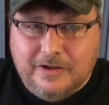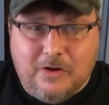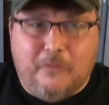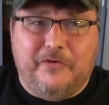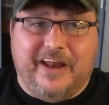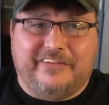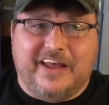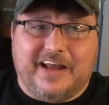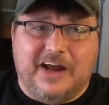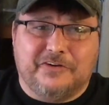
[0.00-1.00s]
Hope it ain't
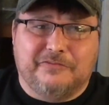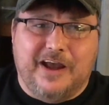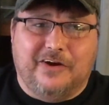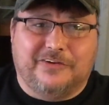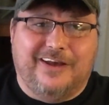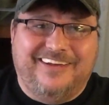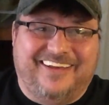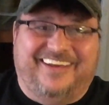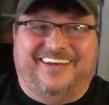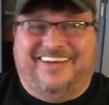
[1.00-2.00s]
that contravirus, huh?
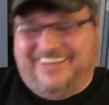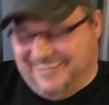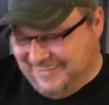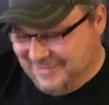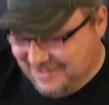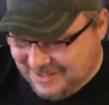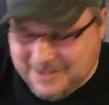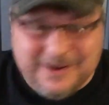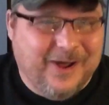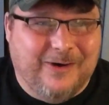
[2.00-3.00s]

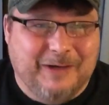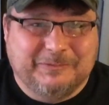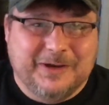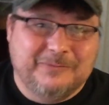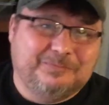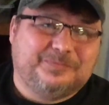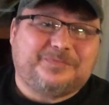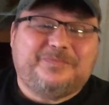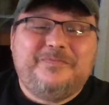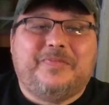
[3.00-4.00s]
No, I'm good.
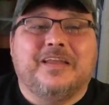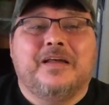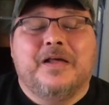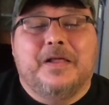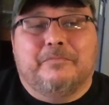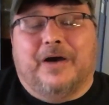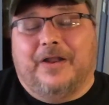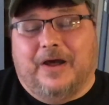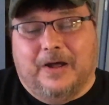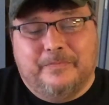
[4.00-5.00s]

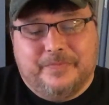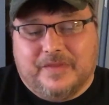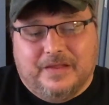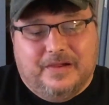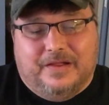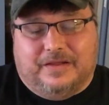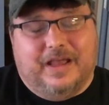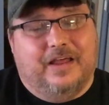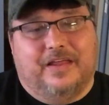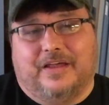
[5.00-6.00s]
But
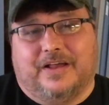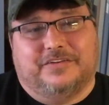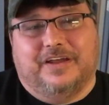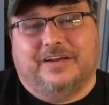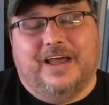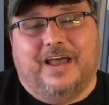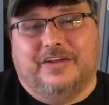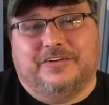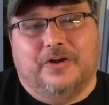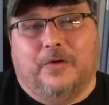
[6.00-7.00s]
yeah, like I said,
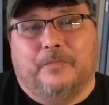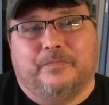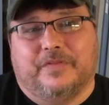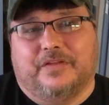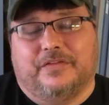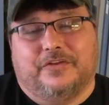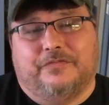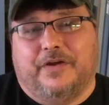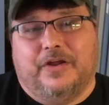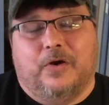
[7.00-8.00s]
guys, this
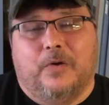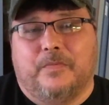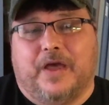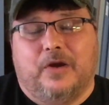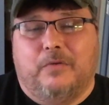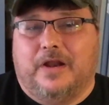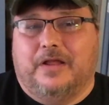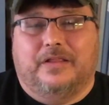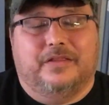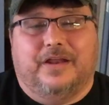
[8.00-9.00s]
video, I don't want
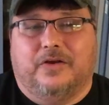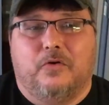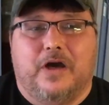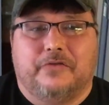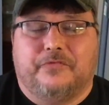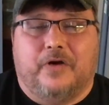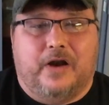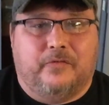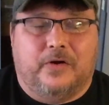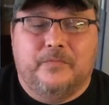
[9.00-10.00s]
to let it go on
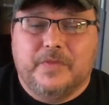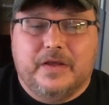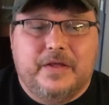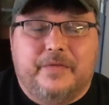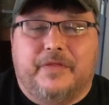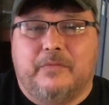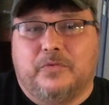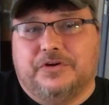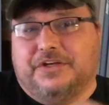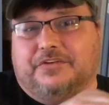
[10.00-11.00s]
forever. Then
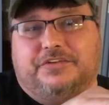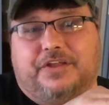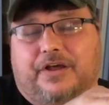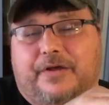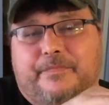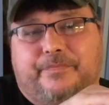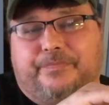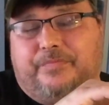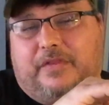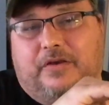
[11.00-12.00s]
we're just
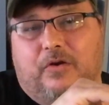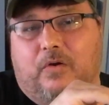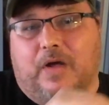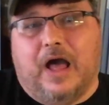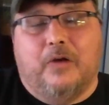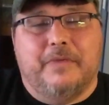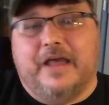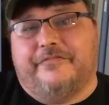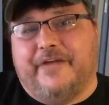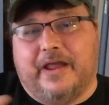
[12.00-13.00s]
how
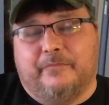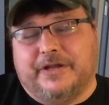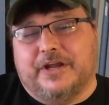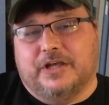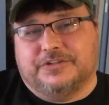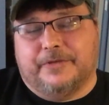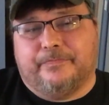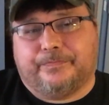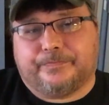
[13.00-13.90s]
my family does it,